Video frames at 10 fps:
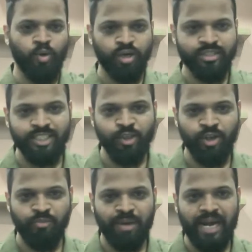cohorts that you
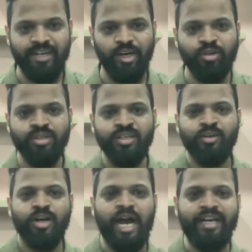have planned out,
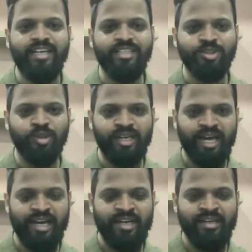ideally should
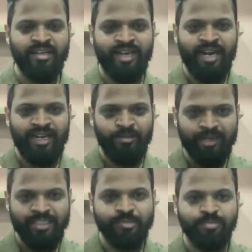end up
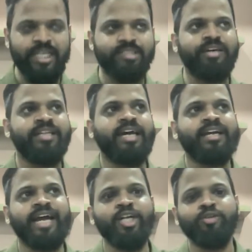at this place where they
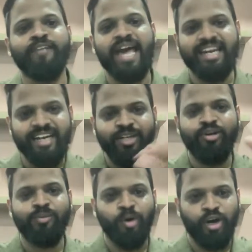are trying to validate
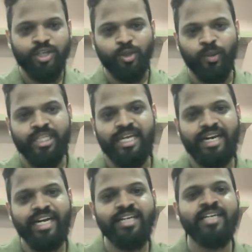your product over
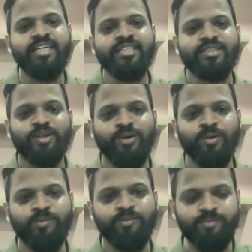there, right?
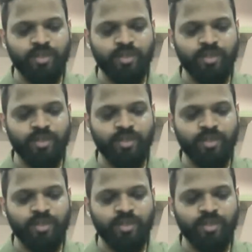So